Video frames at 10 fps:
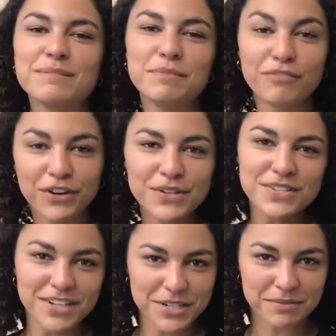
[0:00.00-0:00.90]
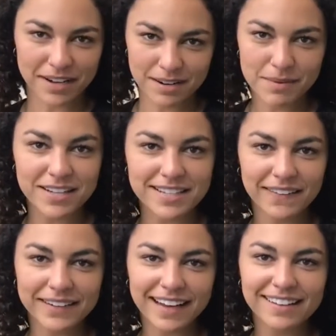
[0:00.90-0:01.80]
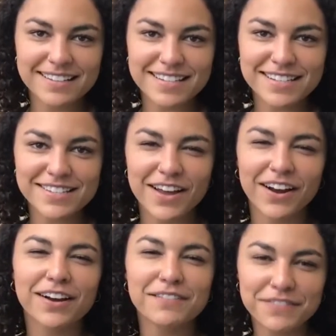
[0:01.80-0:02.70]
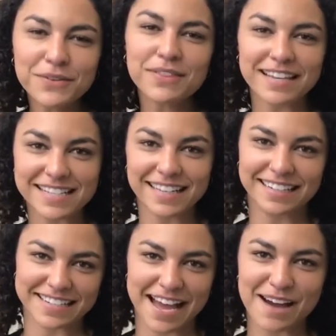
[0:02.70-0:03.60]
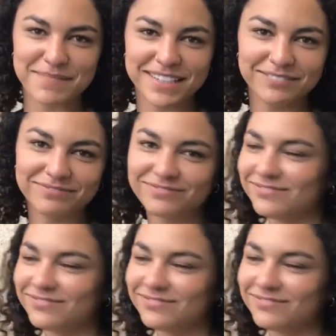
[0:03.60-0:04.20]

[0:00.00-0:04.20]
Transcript: Before you start to run a MoSCoW analysis, there are a few things that need to happen.